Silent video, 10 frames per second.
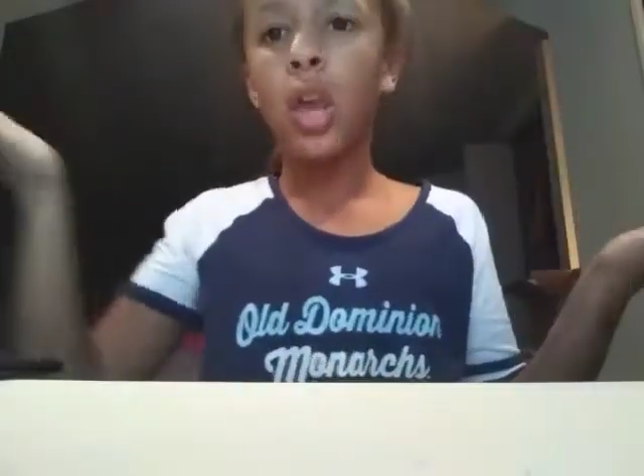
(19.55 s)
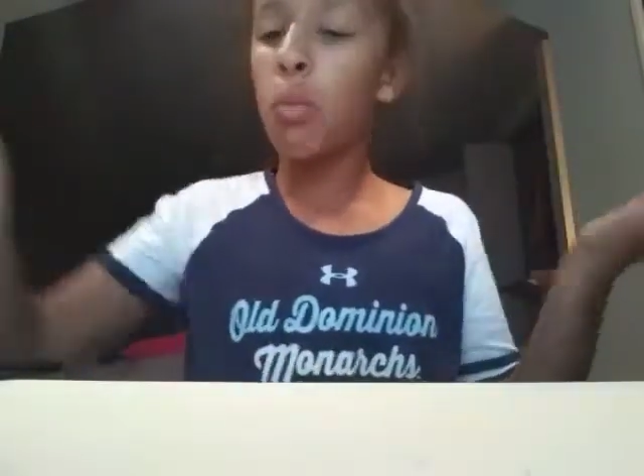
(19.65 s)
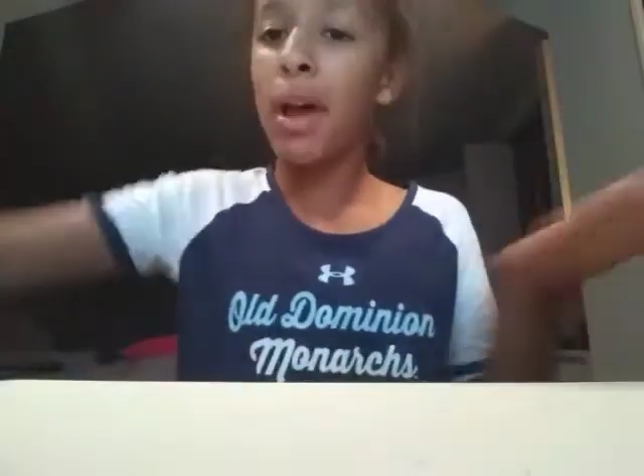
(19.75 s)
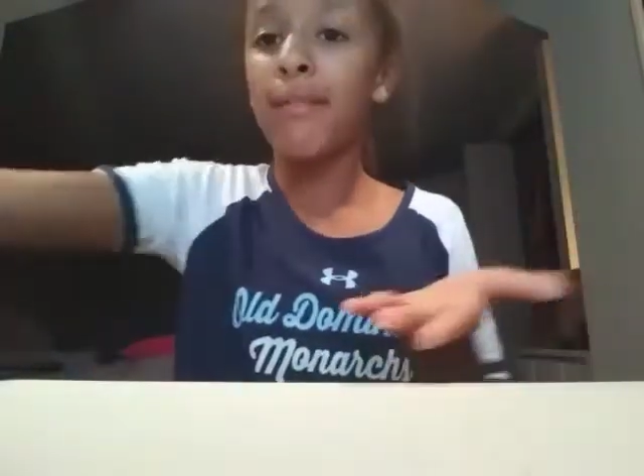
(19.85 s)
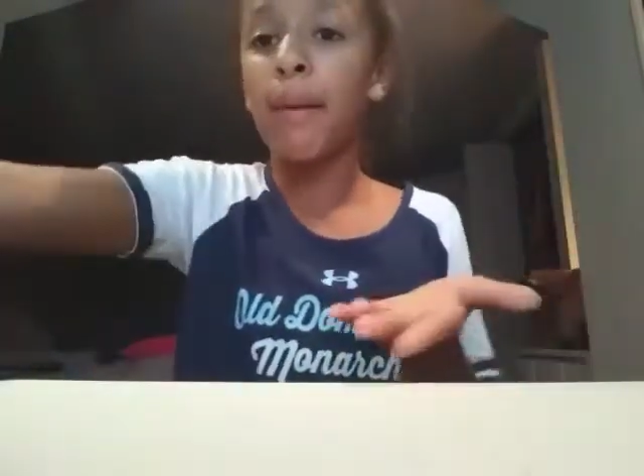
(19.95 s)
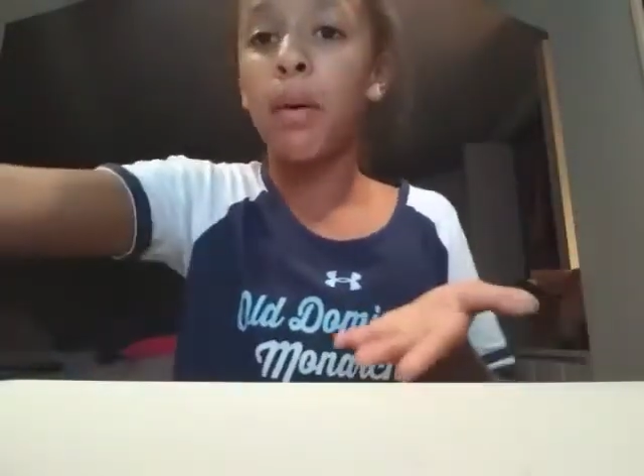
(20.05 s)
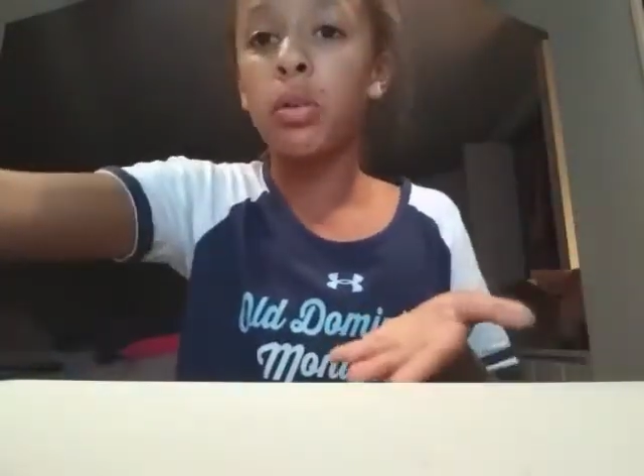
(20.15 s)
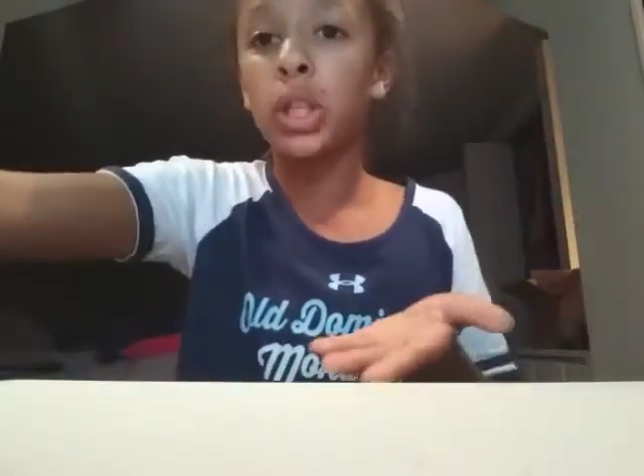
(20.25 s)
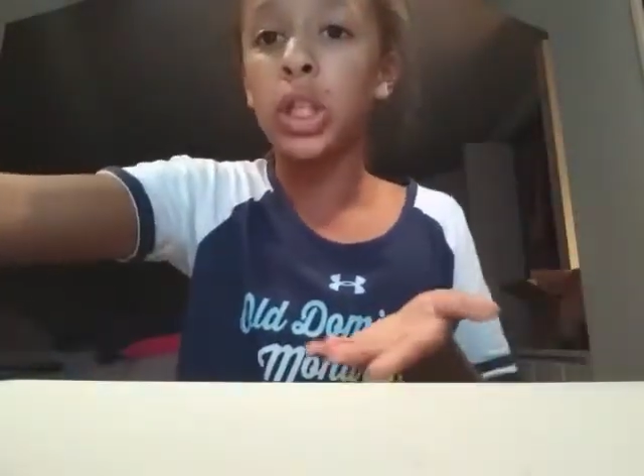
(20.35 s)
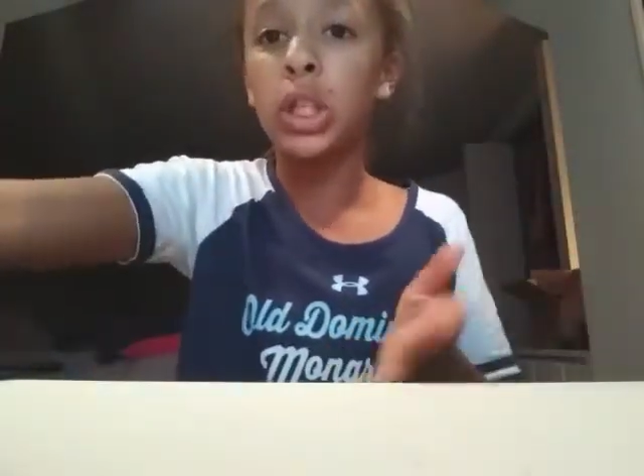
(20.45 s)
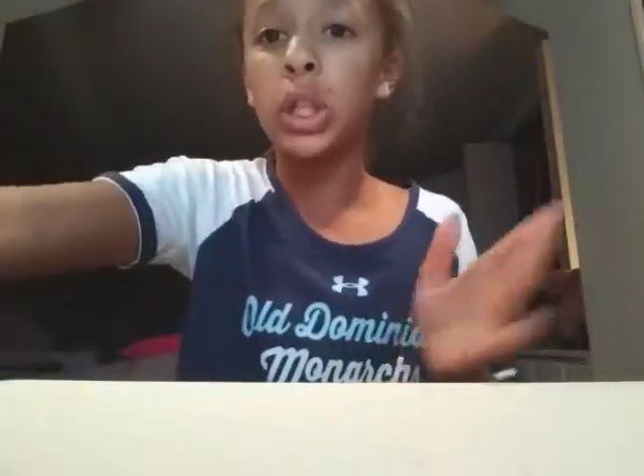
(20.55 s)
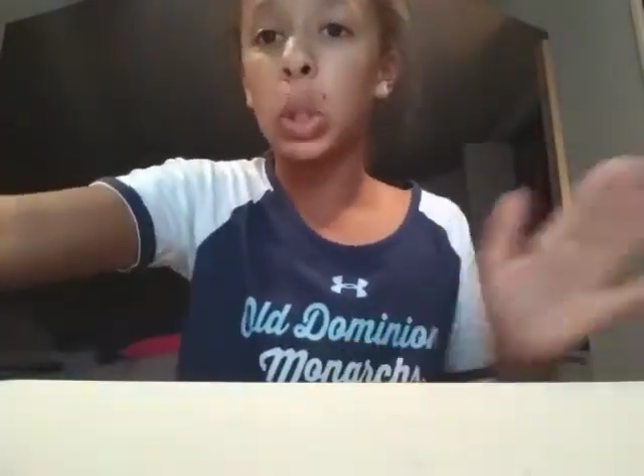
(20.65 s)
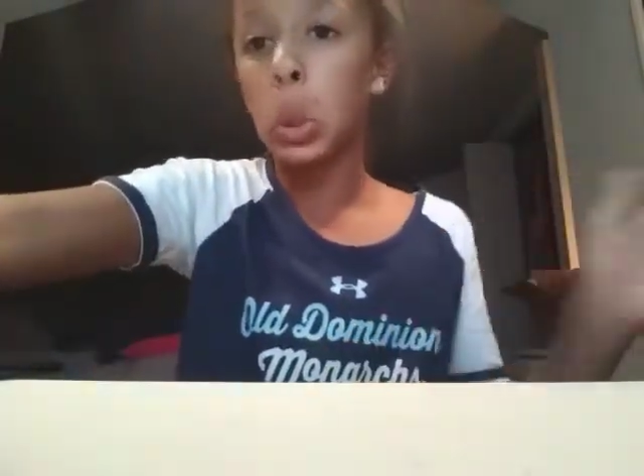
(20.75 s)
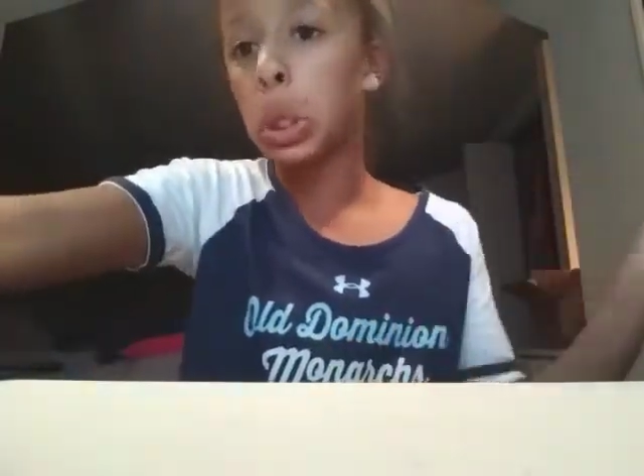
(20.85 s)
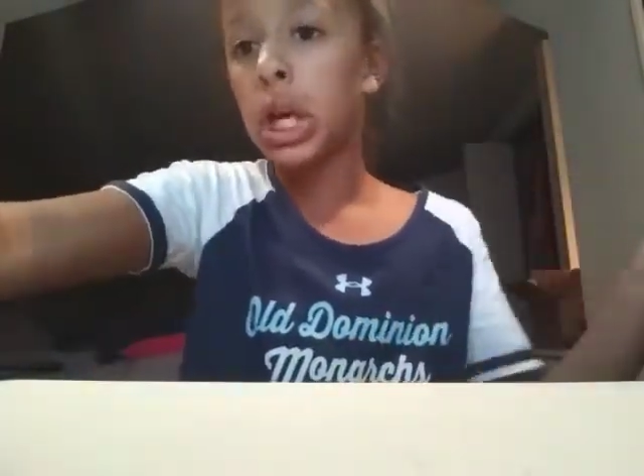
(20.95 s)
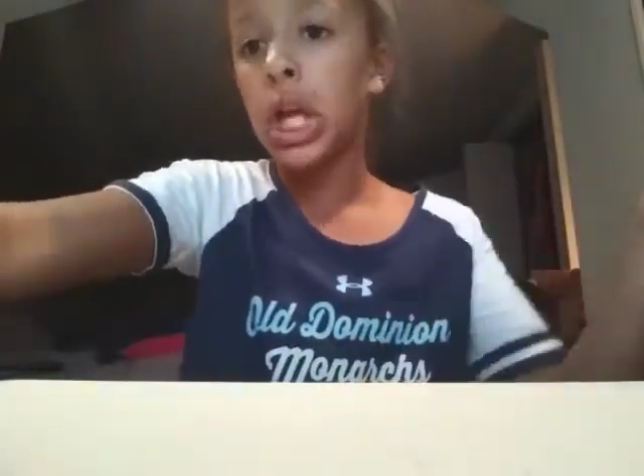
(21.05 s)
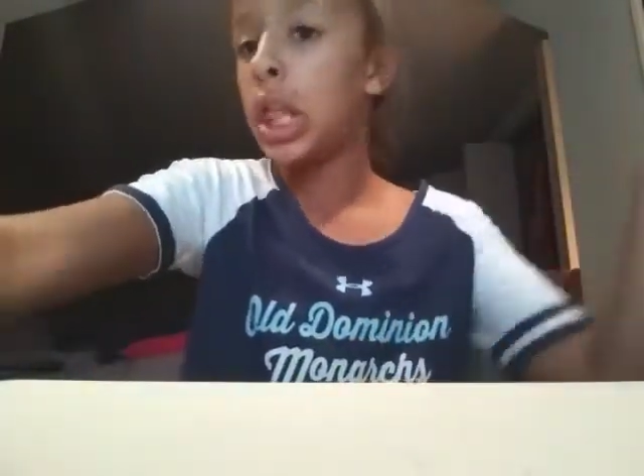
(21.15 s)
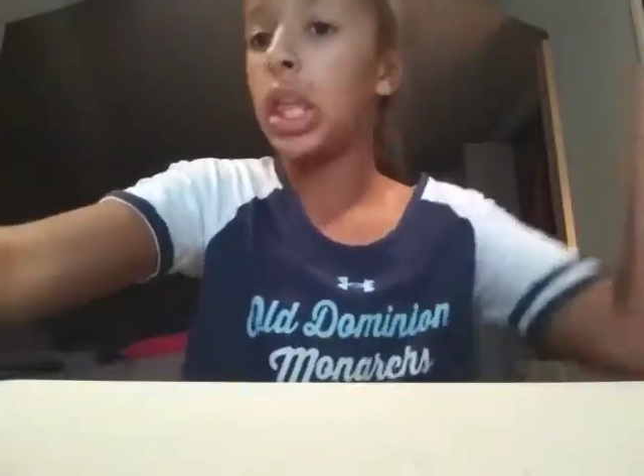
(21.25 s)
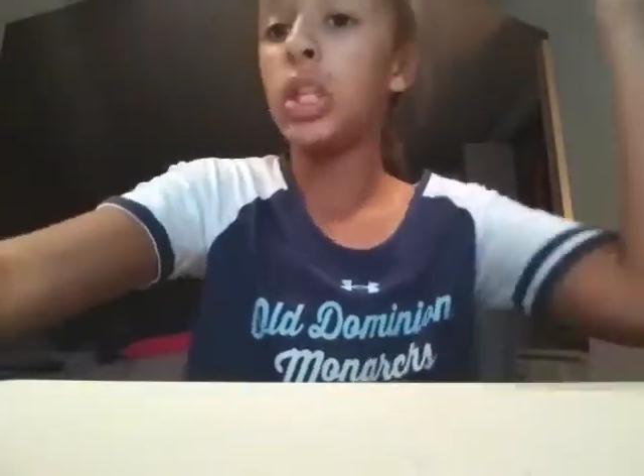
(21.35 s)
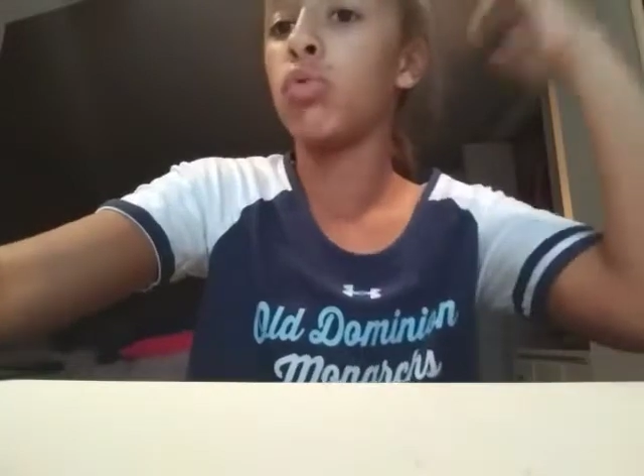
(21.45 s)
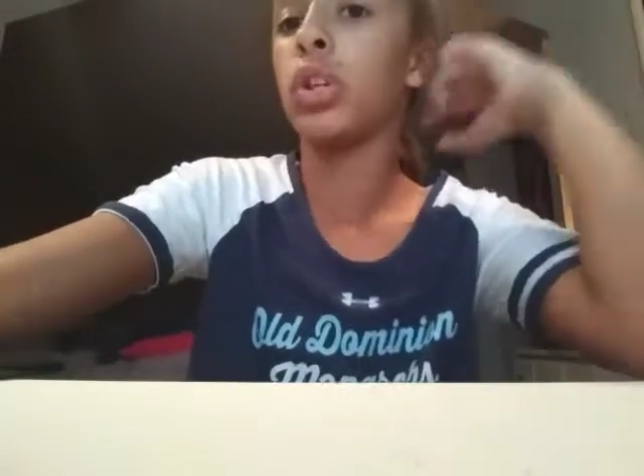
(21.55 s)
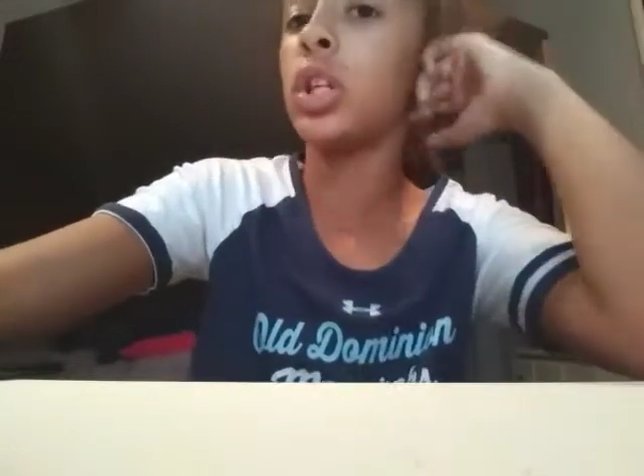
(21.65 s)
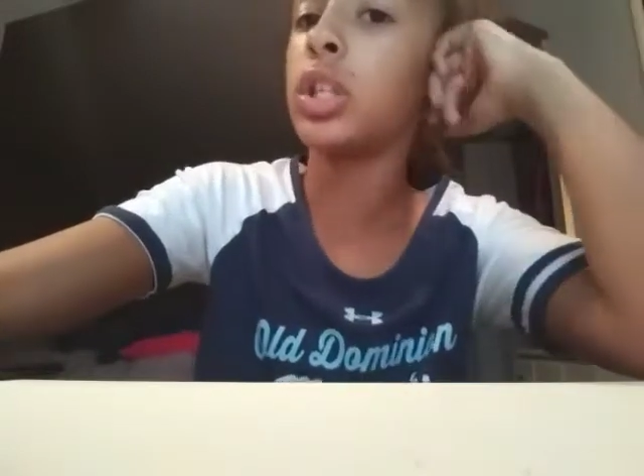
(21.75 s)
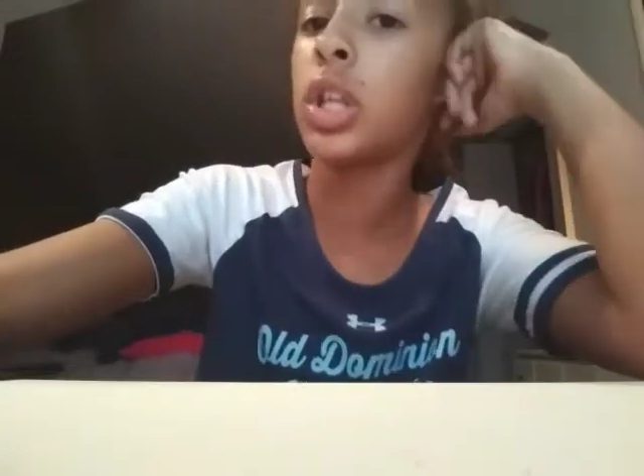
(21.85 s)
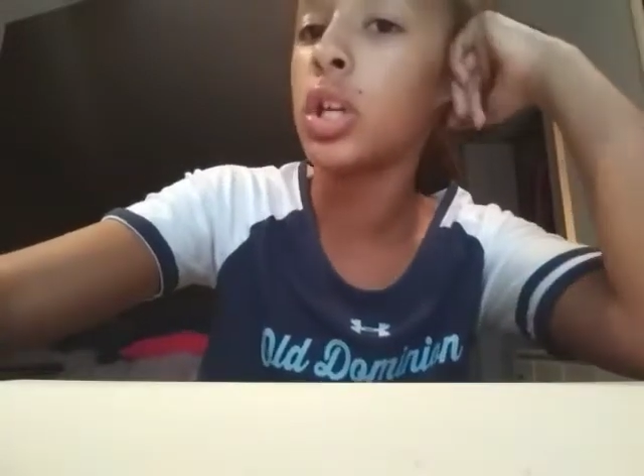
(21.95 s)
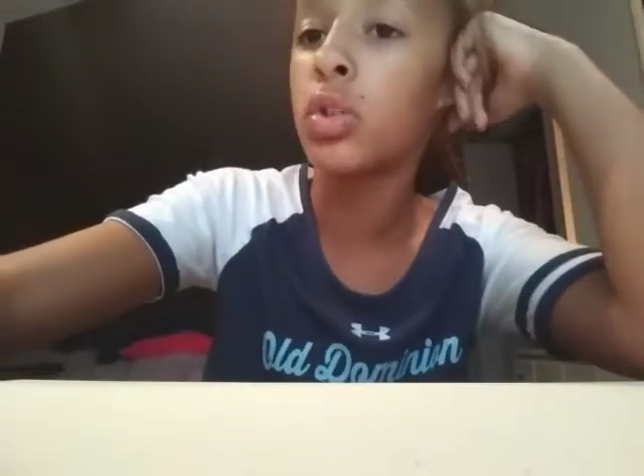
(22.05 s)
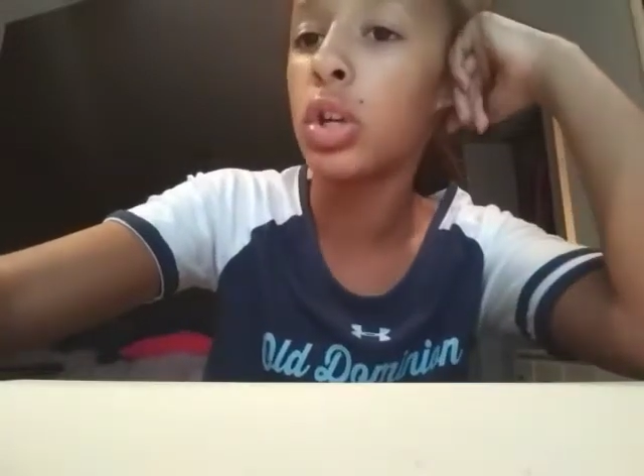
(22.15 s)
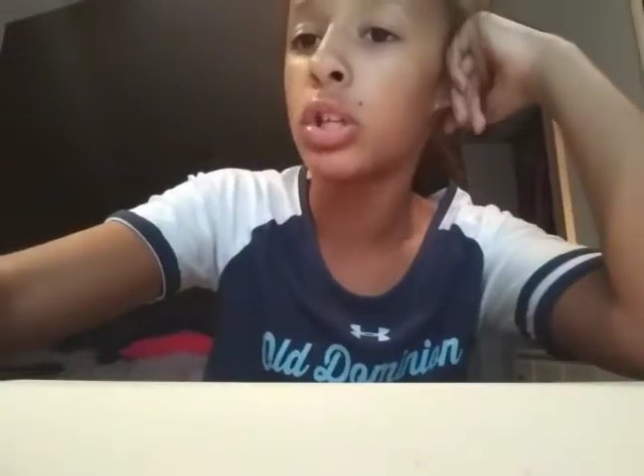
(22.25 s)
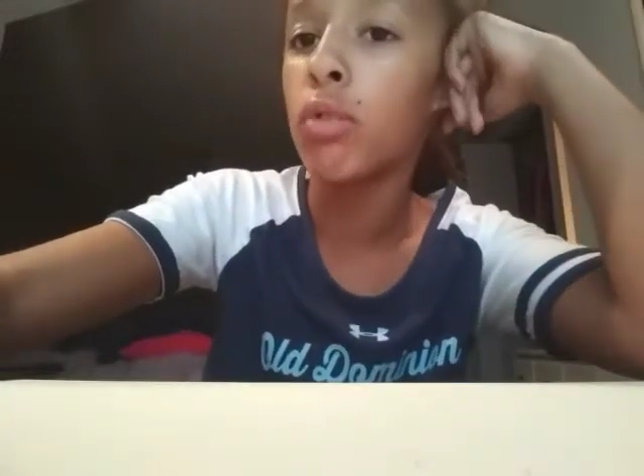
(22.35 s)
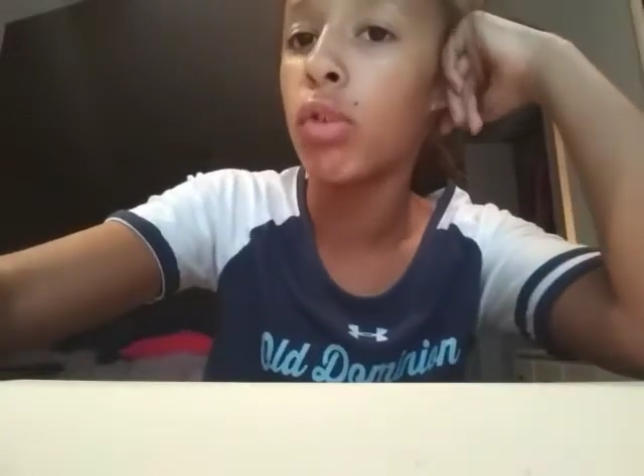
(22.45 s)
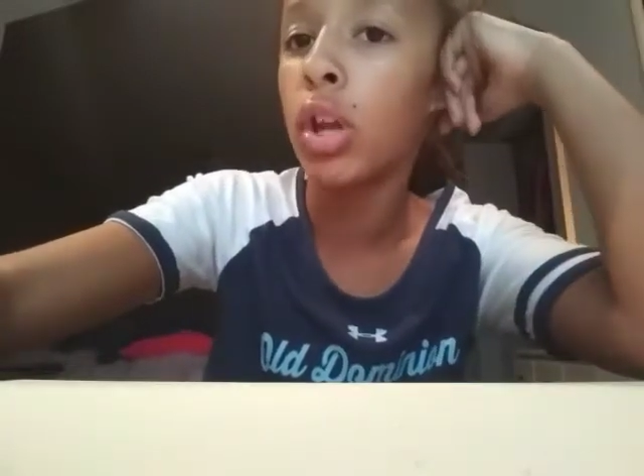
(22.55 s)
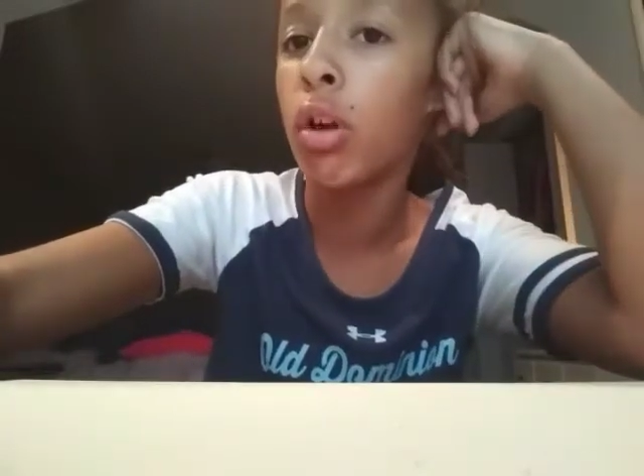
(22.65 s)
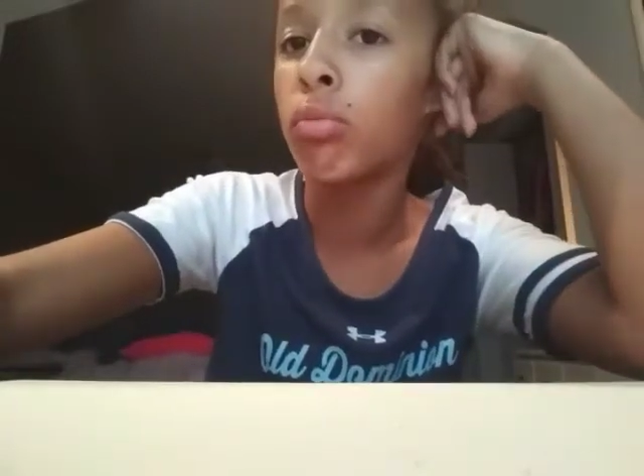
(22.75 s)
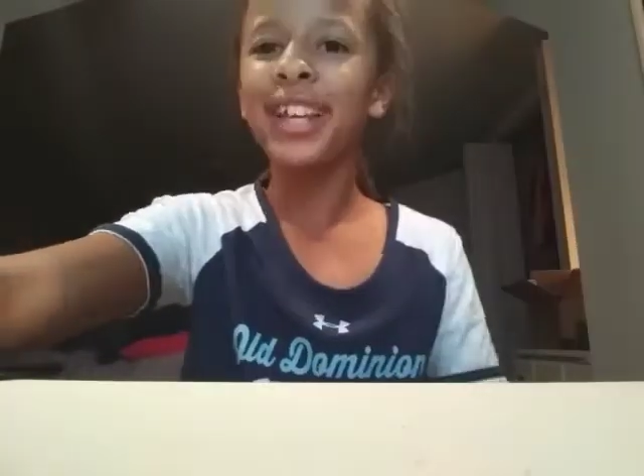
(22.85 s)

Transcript: why I've not posted, so let's really just get straight to the video.